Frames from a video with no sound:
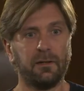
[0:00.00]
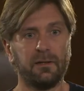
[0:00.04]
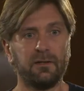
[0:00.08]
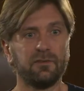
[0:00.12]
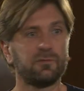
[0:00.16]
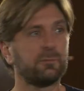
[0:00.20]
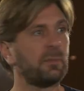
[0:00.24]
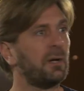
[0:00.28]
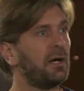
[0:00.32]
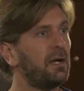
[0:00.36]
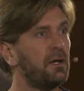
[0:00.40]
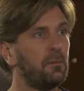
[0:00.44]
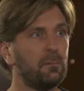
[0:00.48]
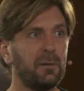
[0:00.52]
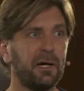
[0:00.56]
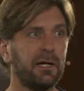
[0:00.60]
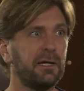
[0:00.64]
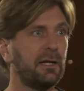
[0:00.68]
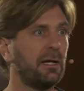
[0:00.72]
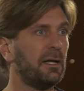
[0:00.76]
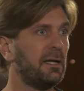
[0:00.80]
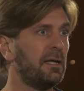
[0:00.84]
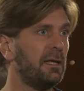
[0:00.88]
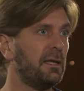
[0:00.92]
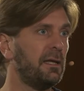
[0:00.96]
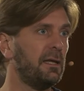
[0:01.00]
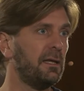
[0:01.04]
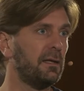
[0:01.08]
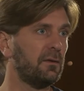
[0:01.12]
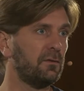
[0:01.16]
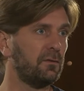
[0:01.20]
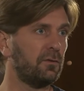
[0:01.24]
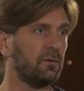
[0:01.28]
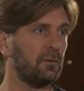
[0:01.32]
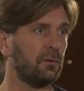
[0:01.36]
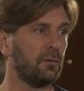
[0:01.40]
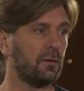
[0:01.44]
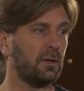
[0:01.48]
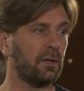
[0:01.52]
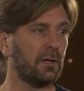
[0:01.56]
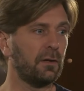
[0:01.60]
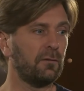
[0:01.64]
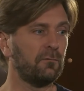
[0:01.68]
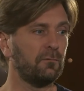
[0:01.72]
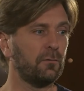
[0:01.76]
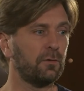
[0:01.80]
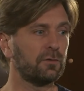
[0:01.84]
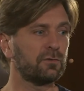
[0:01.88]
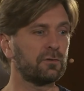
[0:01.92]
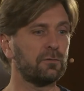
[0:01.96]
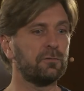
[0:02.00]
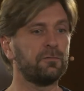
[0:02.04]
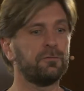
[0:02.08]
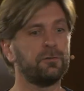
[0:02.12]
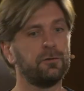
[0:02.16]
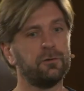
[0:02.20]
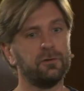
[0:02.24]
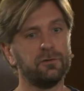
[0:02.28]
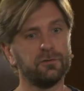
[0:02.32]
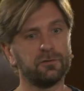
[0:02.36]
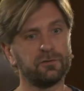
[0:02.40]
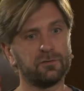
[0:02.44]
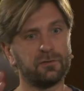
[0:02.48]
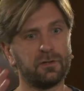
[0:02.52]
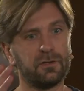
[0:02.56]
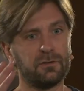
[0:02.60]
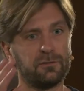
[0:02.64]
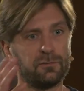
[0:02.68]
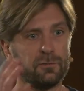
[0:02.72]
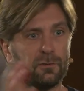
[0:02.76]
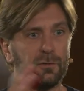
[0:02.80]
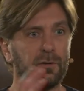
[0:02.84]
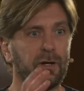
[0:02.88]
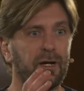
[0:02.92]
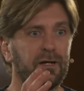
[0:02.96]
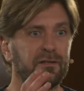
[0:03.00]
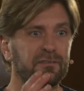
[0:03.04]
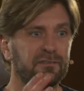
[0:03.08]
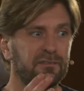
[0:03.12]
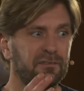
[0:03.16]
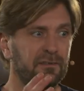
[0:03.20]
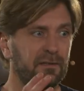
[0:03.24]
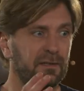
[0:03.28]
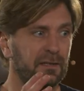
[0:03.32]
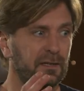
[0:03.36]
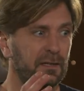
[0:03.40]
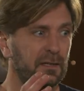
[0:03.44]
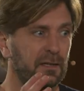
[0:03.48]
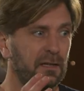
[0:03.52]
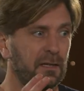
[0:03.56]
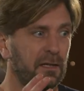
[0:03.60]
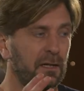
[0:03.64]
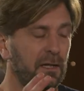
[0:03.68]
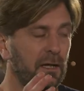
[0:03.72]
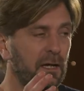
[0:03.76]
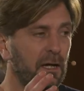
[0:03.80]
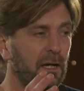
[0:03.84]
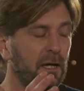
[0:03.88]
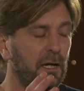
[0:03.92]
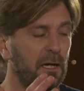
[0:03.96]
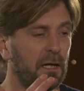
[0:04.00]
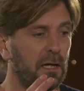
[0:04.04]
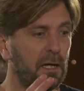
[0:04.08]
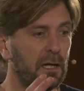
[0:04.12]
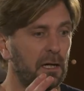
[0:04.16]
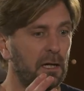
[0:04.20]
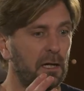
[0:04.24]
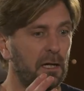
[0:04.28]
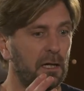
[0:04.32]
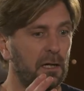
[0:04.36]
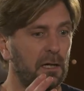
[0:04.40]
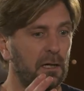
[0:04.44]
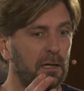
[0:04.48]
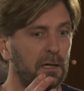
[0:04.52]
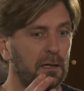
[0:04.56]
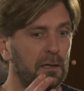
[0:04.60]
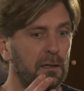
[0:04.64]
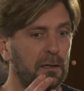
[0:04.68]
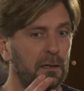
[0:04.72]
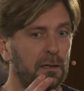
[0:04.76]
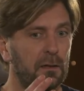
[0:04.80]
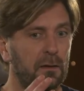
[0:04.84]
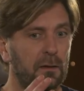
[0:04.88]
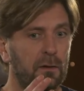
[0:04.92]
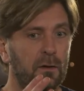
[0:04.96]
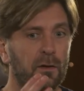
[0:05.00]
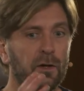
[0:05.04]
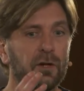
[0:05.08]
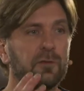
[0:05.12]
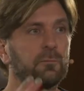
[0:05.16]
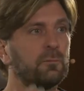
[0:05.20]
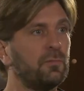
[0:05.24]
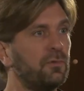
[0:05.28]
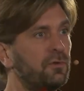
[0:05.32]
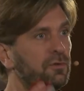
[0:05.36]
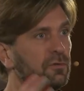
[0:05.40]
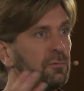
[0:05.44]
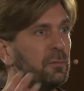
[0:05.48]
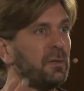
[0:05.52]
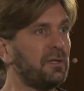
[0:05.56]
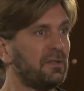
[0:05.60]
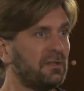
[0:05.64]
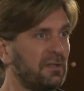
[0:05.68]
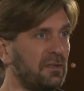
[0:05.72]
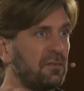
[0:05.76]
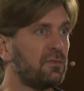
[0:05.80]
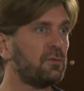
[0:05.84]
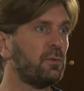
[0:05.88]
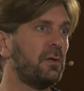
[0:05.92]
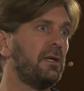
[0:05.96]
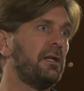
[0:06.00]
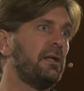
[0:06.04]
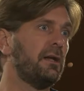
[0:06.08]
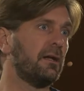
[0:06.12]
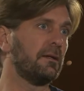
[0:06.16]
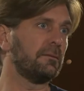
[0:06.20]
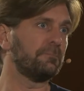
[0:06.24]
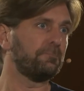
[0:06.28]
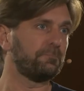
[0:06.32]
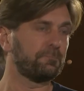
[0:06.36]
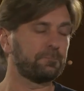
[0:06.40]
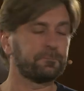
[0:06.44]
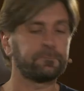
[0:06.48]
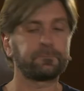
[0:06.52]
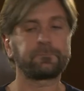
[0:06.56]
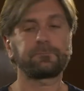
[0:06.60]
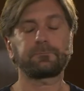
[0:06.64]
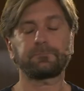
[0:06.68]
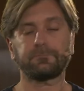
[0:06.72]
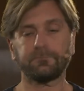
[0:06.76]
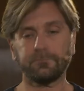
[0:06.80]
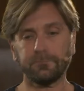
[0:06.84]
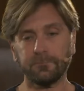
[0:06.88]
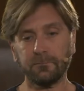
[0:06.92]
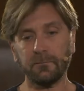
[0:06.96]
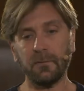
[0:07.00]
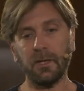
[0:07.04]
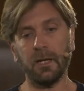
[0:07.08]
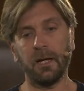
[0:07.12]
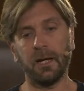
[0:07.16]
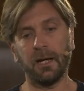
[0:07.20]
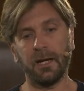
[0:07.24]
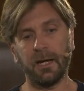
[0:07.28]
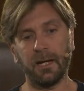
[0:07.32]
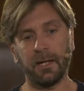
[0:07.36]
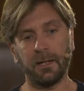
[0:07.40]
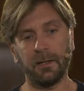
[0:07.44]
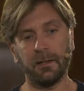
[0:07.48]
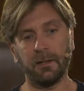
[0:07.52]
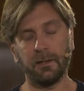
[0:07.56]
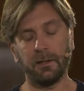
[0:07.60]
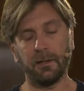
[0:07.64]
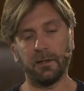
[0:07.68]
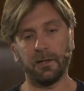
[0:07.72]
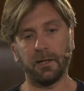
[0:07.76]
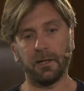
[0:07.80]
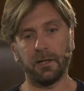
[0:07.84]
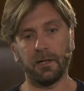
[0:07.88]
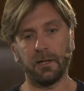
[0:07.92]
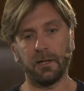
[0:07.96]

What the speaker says: inspired by Dalí and so on, and was the first surrealistic art movement in Sweden. And